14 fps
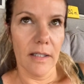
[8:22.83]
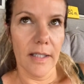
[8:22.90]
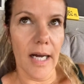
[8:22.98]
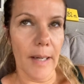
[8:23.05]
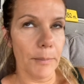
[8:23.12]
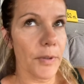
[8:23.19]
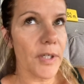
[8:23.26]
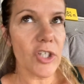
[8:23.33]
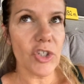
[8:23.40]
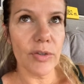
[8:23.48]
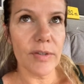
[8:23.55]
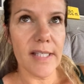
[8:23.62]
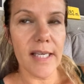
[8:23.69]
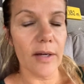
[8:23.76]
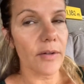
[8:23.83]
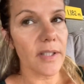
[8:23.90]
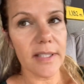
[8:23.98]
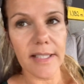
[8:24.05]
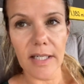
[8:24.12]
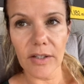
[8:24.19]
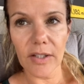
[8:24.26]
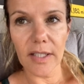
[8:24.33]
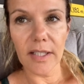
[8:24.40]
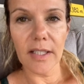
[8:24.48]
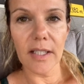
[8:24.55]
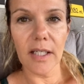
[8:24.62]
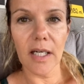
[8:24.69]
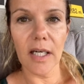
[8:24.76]
pretty sure it's hereditary,
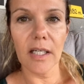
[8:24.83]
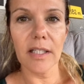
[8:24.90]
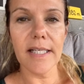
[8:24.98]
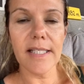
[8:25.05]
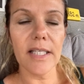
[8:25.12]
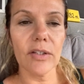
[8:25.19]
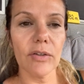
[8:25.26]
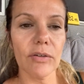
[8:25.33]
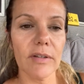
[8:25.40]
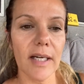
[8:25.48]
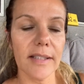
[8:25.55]
because I know that